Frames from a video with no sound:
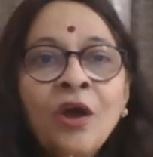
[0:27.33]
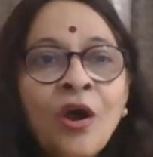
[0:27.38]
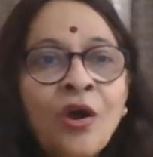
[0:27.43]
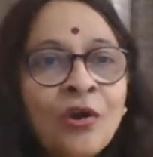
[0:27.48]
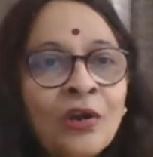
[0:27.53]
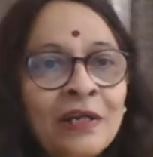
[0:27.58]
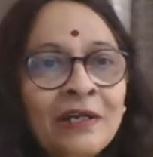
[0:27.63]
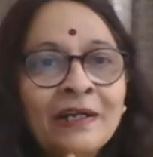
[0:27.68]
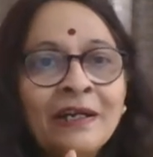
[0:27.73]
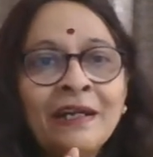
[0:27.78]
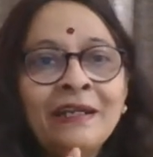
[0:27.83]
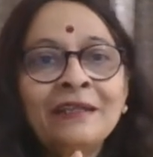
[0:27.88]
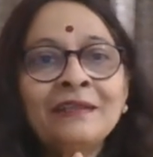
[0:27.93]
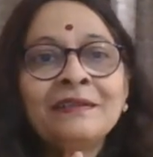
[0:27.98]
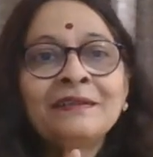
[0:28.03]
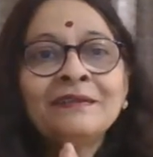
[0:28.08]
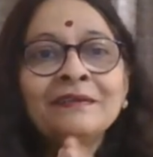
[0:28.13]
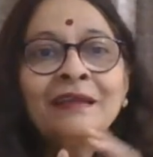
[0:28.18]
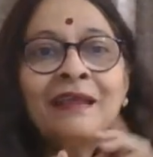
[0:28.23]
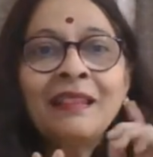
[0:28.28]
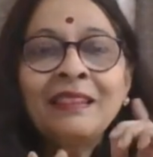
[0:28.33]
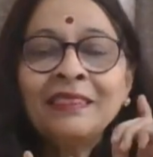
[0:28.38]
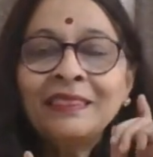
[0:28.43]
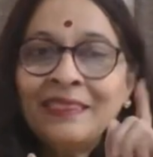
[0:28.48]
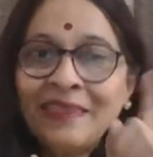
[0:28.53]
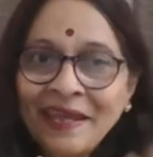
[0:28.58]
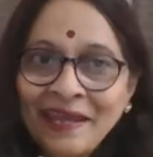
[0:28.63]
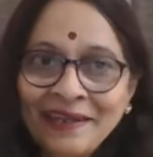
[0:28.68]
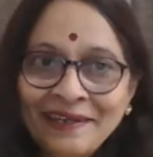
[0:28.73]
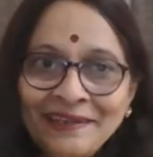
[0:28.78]
all right,
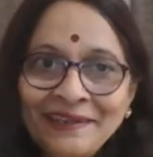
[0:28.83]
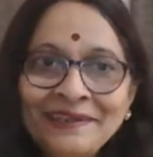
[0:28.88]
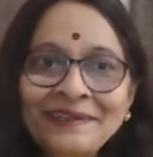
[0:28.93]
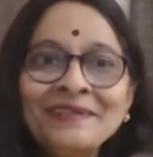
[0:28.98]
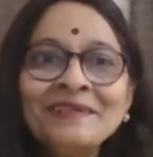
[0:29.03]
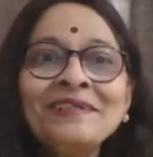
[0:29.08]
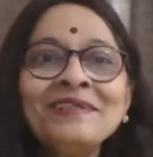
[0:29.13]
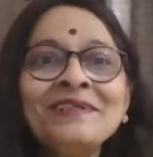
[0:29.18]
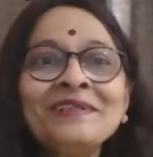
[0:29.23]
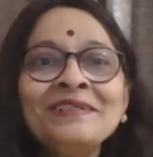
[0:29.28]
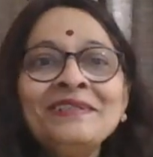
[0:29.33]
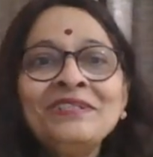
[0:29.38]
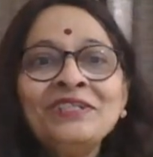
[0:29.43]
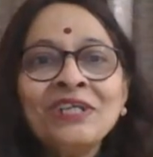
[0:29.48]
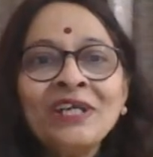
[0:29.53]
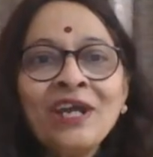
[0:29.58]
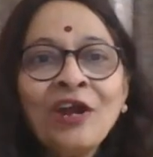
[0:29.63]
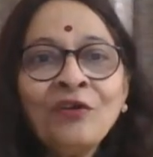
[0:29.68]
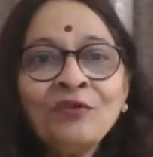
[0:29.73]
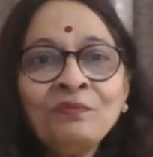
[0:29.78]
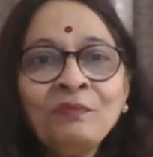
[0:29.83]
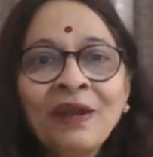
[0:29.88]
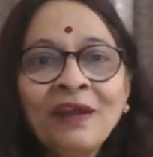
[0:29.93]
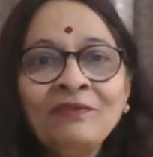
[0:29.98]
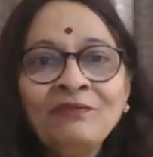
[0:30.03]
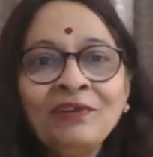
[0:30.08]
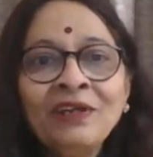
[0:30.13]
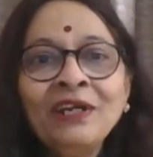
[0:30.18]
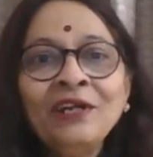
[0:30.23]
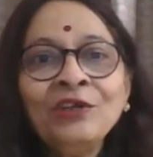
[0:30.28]
then check out my
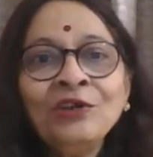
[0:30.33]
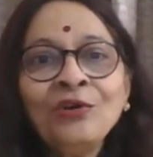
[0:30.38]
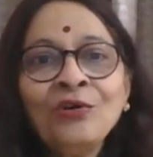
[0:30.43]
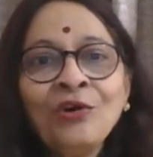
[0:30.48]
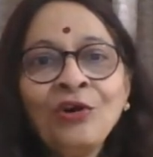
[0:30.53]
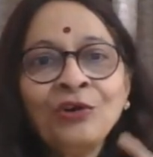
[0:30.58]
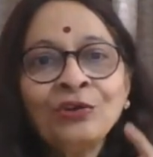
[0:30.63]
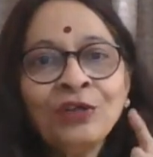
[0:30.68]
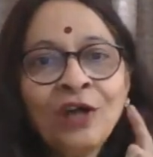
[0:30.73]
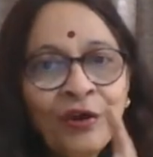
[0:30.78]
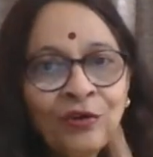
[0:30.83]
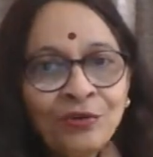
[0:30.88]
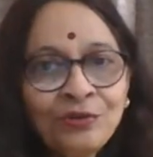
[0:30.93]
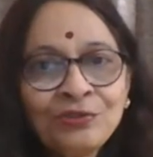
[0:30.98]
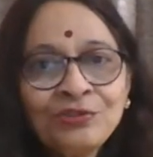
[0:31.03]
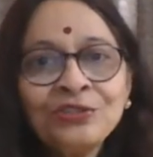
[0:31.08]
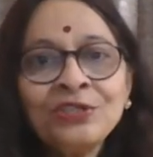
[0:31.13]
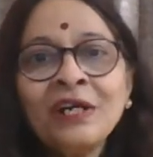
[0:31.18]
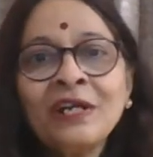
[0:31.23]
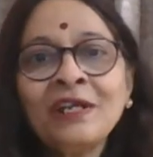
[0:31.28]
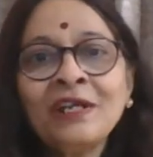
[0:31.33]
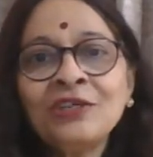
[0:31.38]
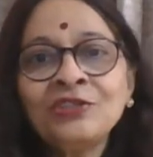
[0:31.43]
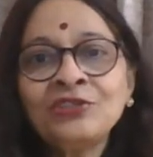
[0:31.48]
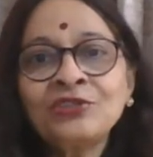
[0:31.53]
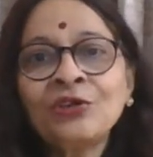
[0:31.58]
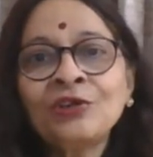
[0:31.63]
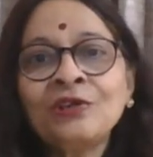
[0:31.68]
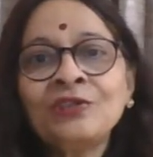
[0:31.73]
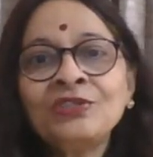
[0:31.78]
video on how to study
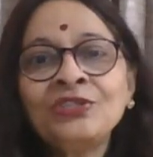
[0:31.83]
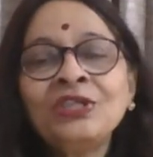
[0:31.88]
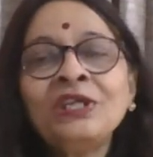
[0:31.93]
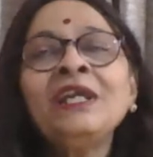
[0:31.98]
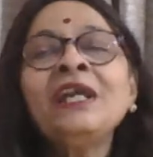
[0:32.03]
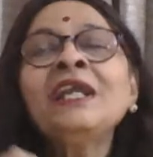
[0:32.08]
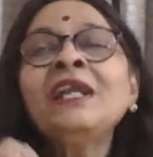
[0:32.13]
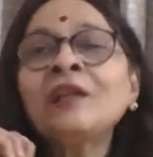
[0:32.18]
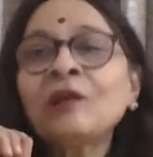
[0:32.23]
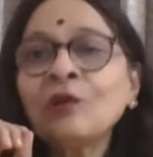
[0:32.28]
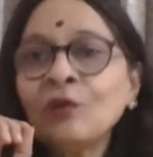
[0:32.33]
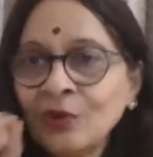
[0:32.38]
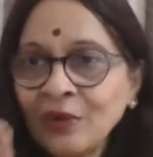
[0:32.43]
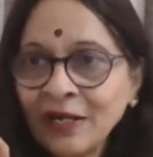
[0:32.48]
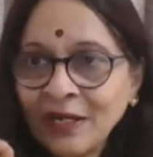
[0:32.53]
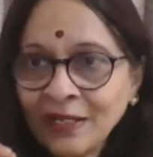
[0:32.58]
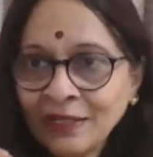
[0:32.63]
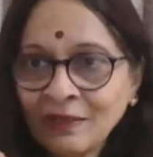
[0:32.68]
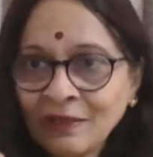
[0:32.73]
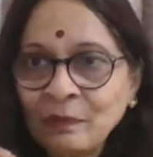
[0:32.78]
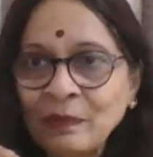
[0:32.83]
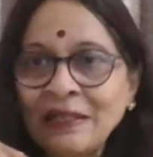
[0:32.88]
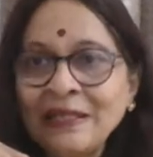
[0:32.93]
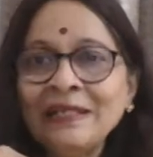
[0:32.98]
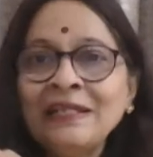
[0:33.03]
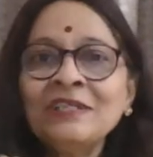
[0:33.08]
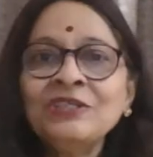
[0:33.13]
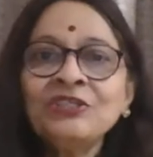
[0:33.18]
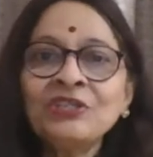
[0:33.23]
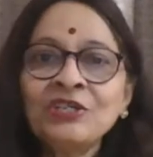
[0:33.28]
astrology, included in the
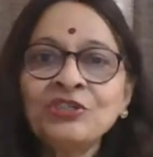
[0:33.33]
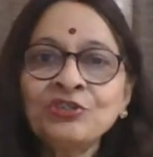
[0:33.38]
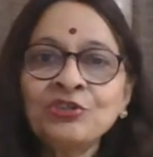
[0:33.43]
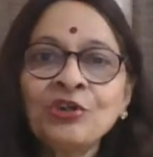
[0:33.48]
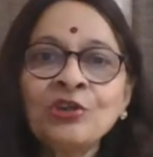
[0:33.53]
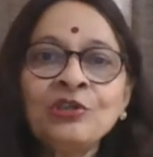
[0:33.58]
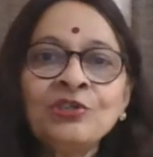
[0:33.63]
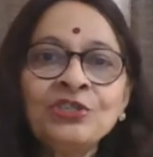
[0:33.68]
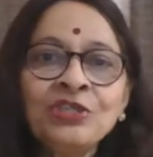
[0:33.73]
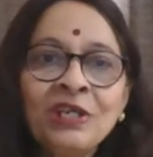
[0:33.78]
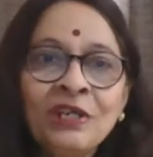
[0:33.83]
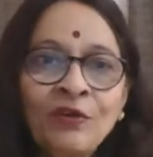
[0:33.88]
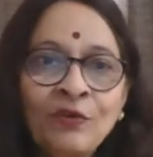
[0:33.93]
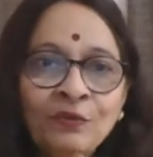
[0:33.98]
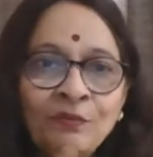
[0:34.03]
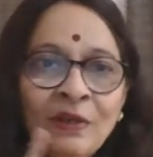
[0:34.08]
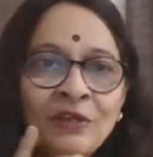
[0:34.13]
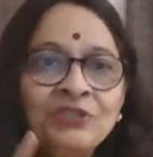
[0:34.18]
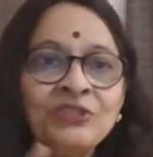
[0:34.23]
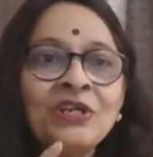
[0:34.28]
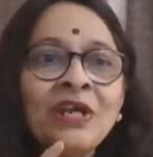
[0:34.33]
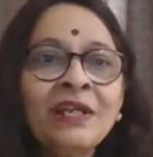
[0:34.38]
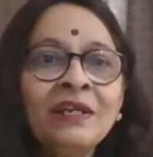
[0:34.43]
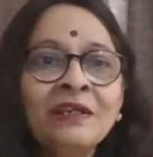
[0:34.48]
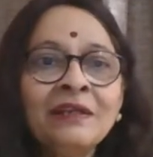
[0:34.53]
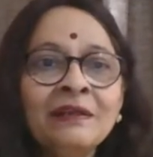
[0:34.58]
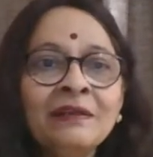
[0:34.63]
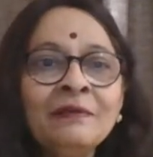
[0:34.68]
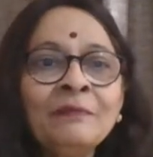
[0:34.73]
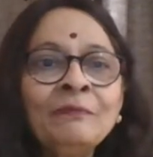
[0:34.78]
playlist Astrology on my
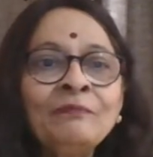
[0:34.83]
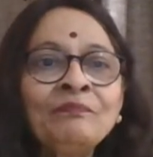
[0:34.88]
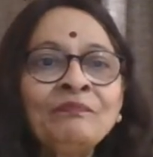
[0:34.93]
channel.